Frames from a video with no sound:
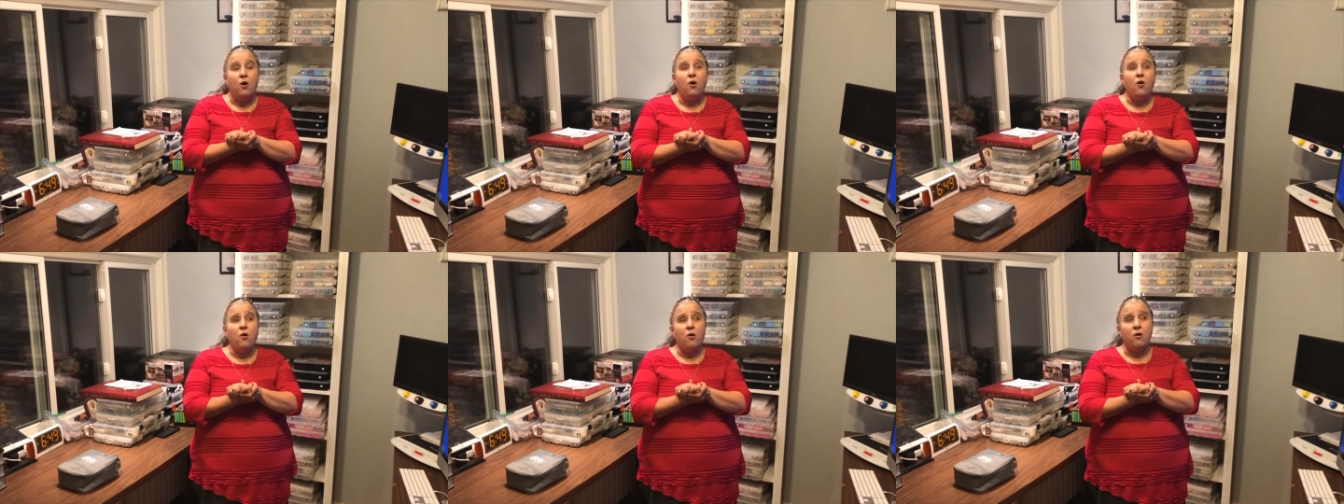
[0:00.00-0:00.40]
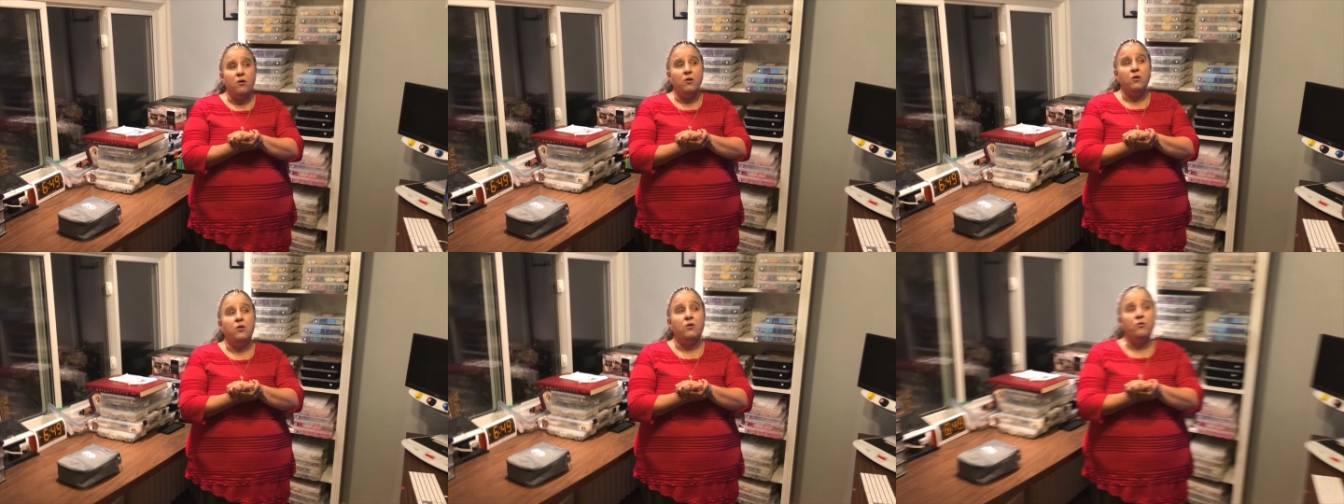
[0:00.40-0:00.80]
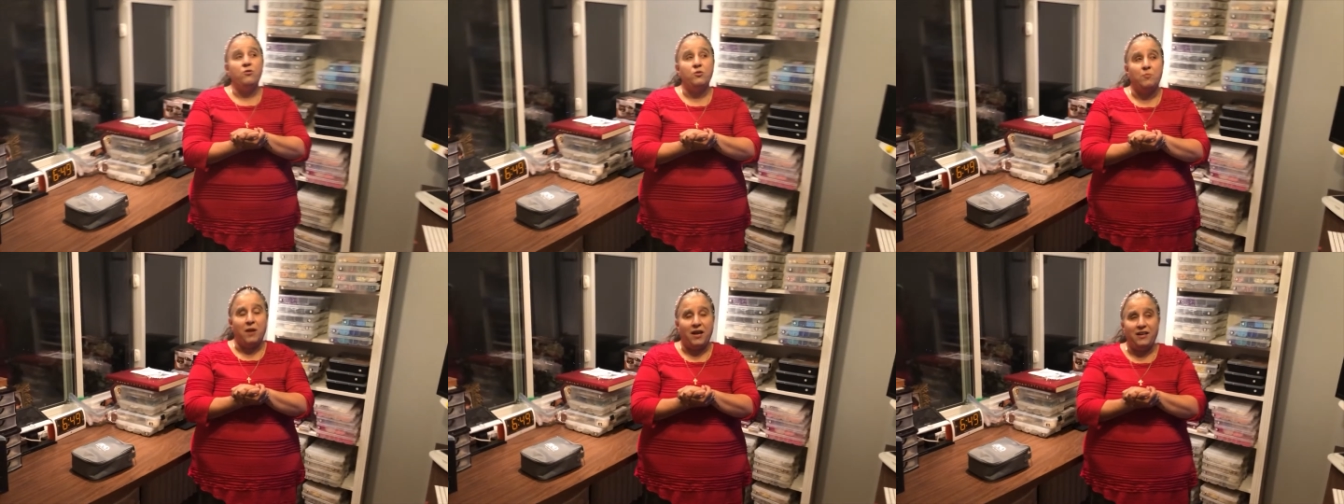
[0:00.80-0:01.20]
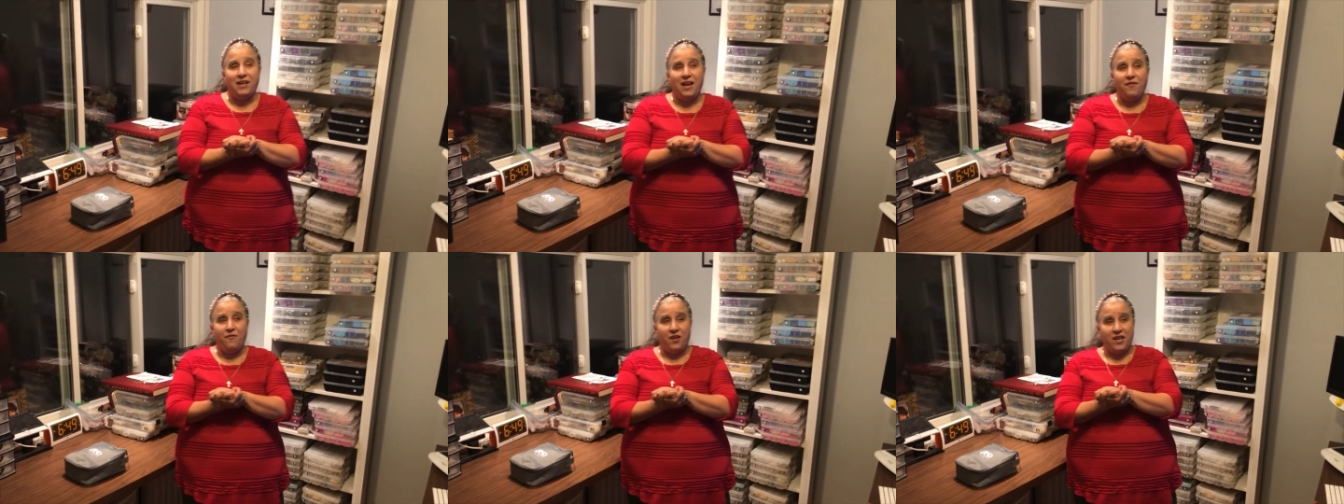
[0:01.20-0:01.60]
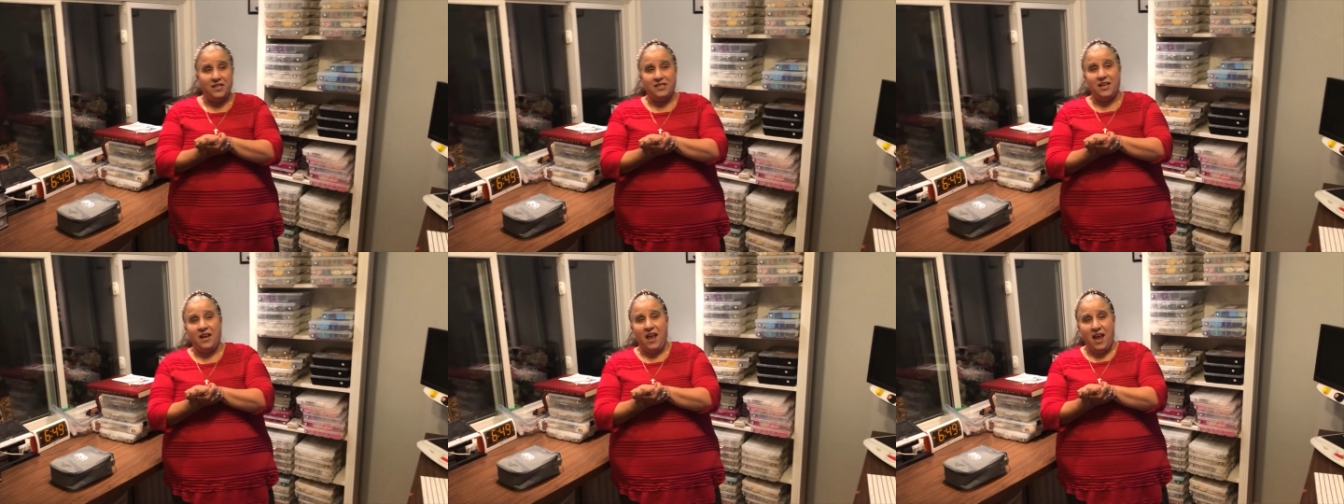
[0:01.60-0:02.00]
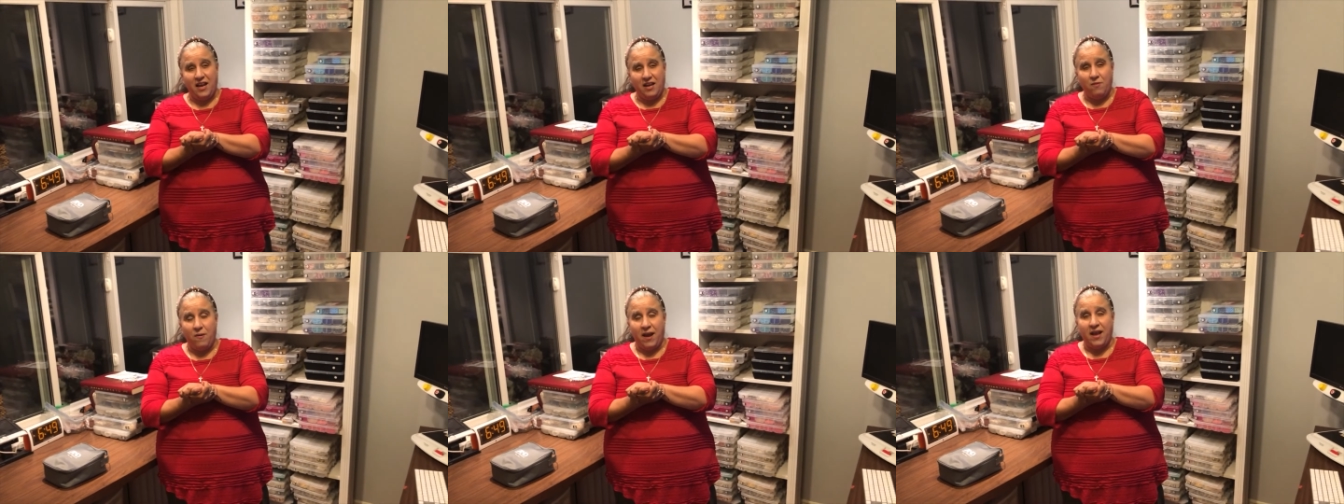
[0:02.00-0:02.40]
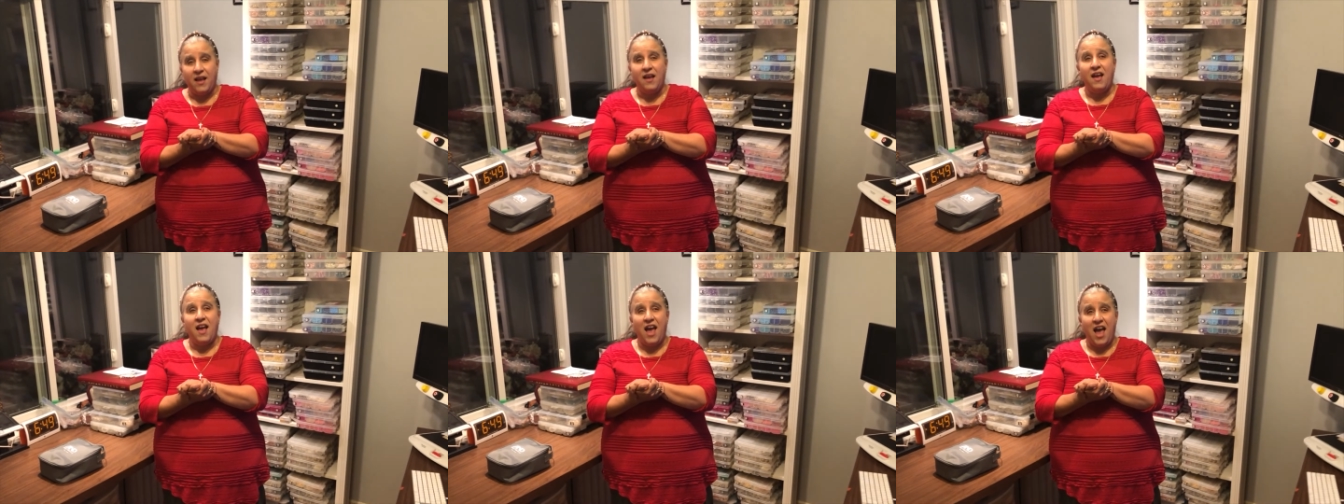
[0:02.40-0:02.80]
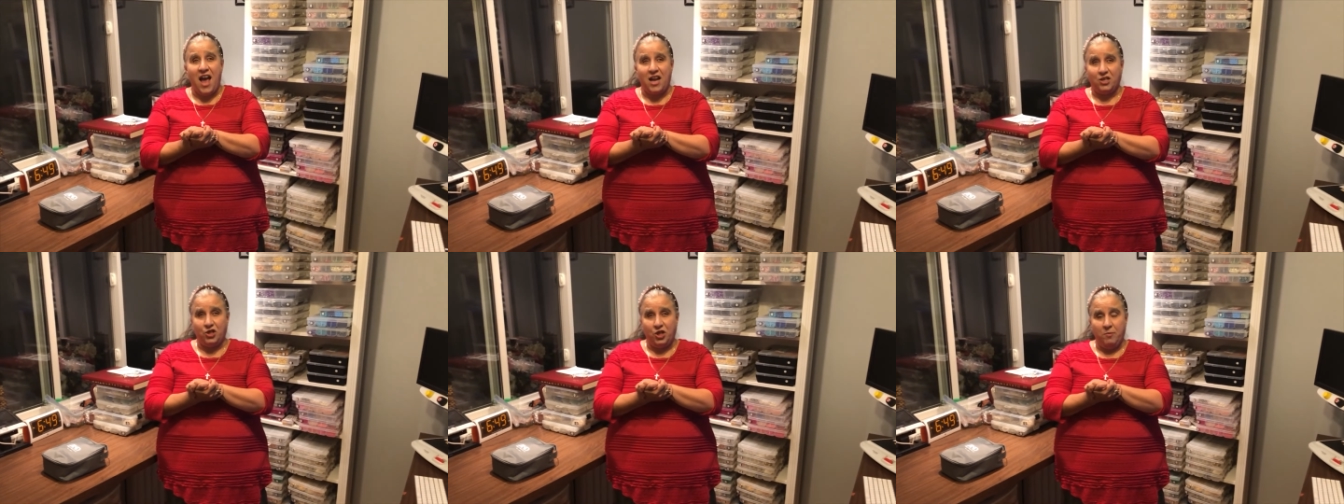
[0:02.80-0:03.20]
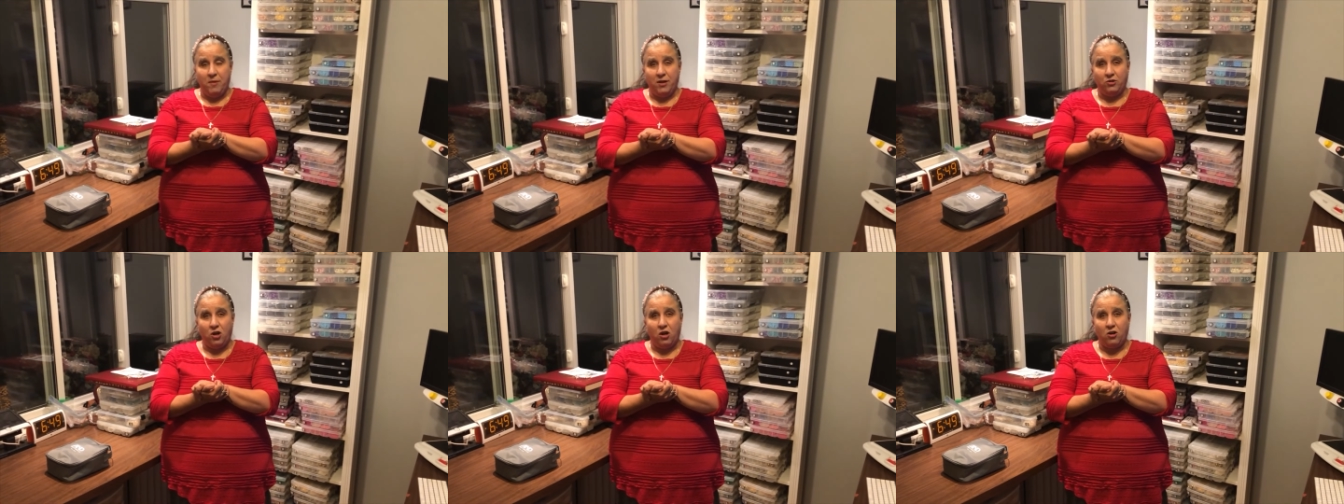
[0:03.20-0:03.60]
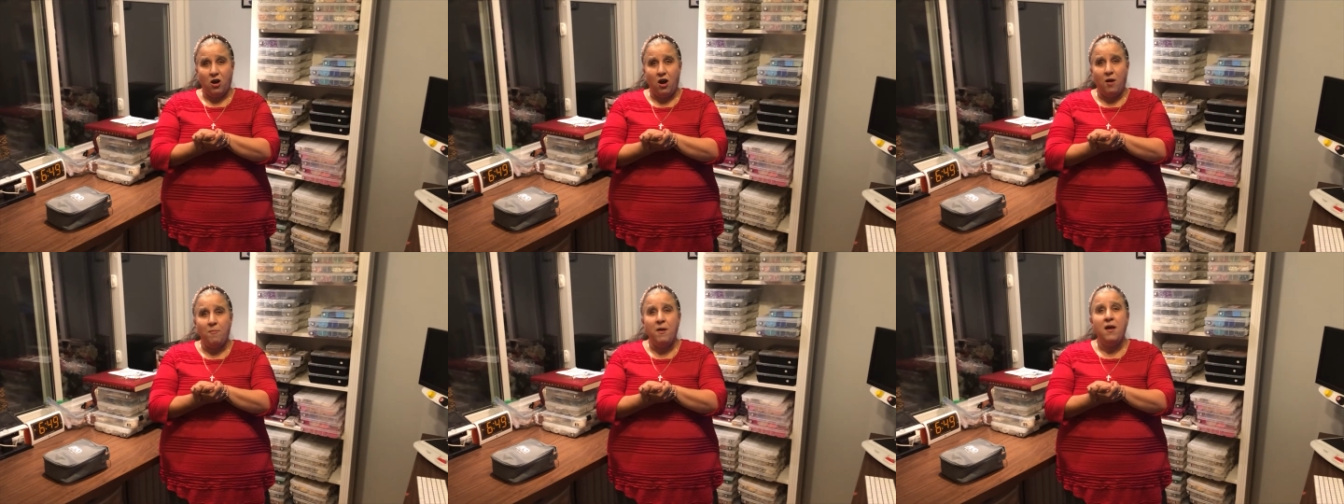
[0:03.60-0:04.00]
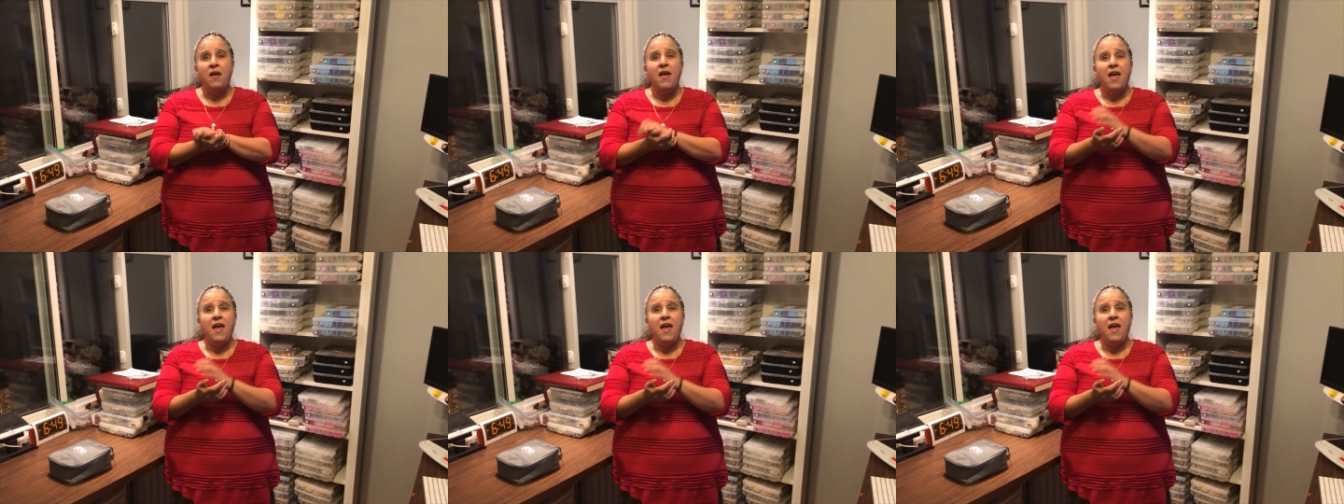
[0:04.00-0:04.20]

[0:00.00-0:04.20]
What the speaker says: or Whose Blind Life Is It Anyway at gmail.com.